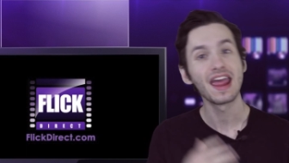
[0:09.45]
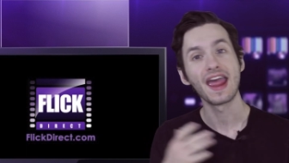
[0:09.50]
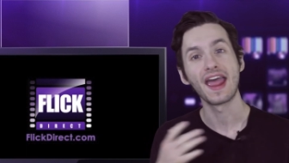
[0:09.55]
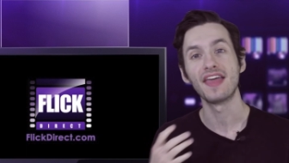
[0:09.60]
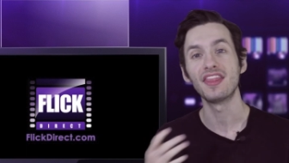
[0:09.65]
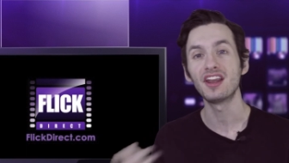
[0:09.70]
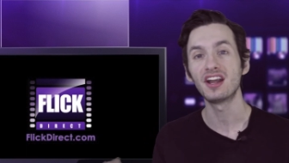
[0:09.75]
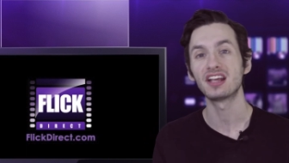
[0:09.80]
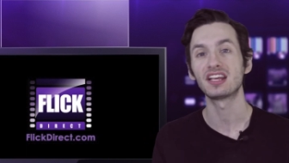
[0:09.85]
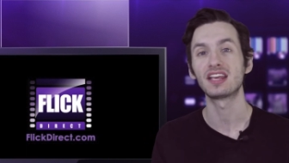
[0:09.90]

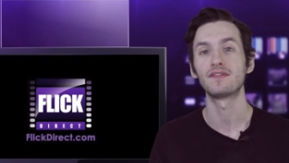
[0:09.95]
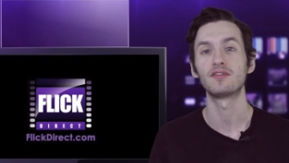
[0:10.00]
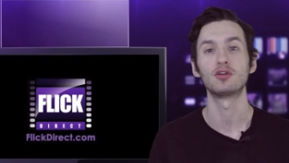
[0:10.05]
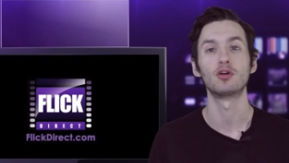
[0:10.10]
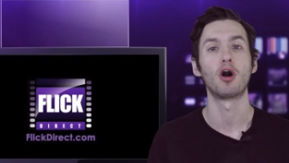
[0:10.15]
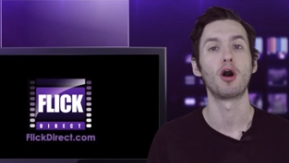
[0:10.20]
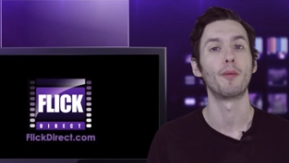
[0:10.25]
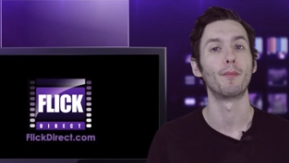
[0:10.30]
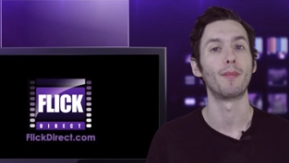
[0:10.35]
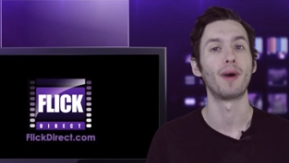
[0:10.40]
and then I give you
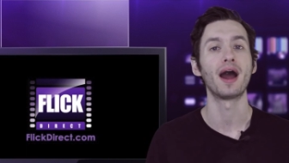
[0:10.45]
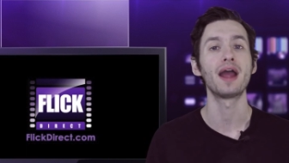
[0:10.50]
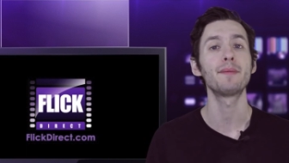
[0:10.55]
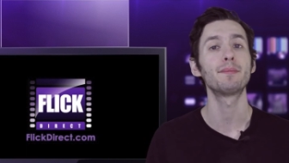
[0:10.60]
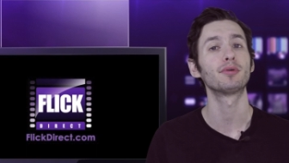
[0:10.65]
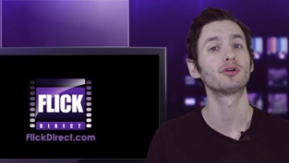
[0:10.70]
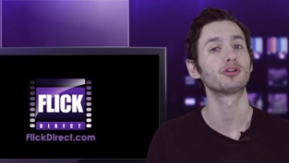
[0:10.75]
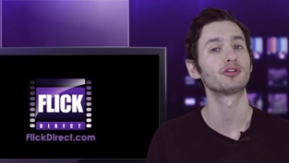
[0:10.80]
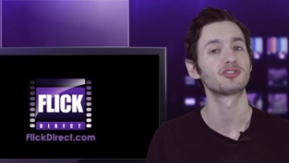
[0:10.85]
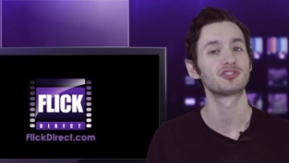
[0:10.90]
all my
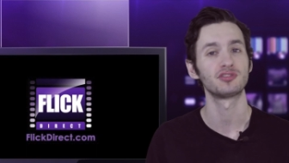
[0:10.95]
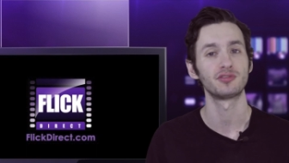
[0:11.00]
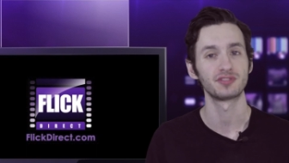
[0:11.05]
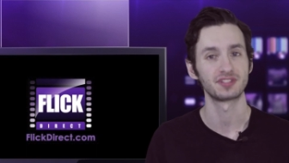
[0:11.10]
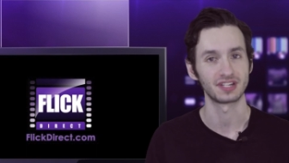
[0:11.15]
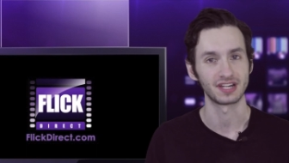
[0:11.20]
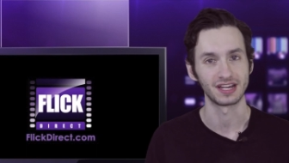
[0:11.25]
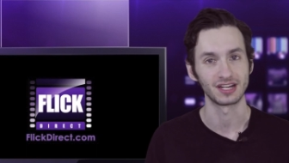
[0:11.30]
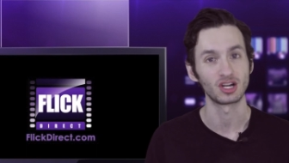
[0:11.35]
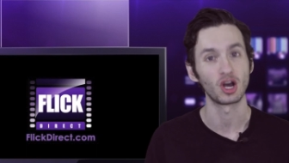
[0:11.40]
personal
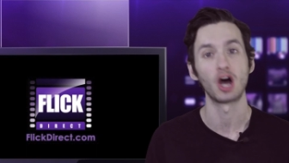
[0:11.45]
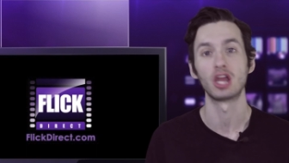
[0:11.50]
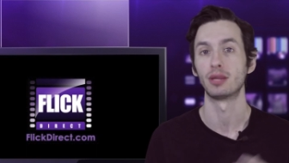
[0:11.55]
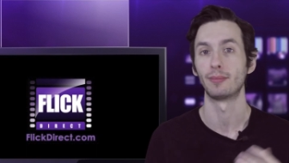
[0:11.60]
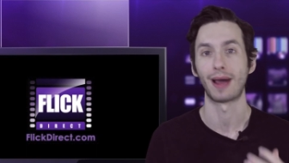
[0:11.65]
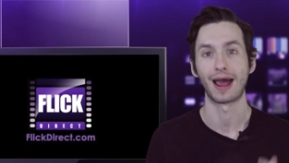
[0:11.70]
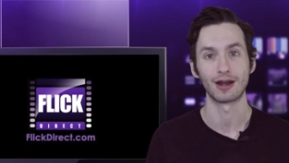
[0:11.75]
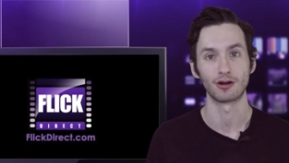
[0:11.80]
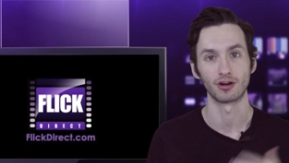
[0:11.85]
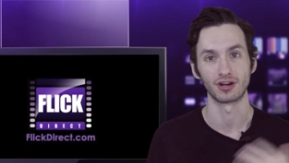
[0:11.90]
take on the
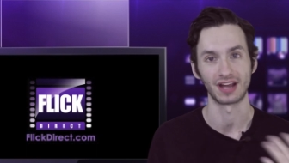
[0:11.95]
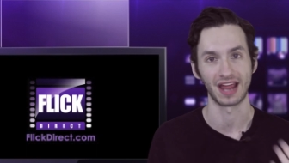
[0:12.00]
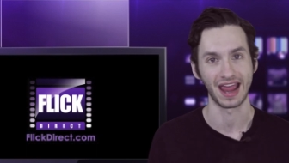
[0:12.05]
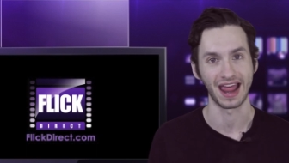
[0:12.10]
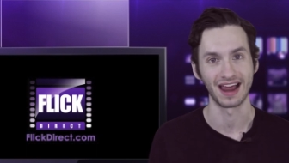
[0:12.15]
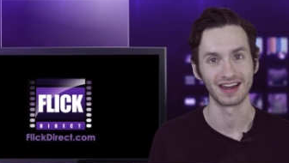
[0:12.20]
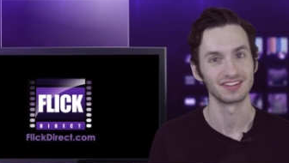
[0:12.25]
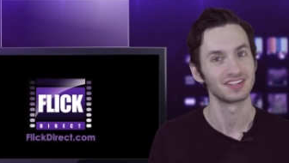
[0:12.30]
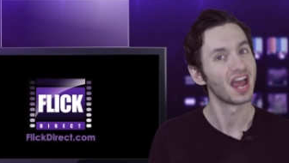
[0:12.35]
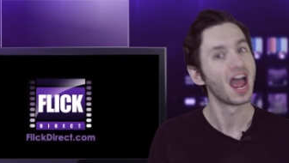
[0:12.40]
matter at
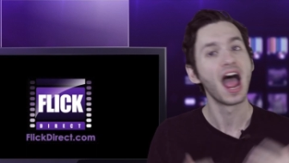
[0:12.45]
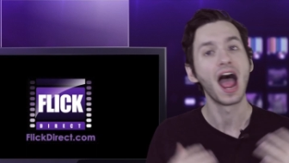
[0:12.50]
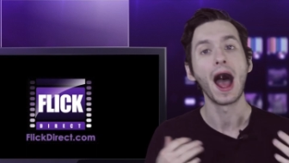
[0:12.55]
hand.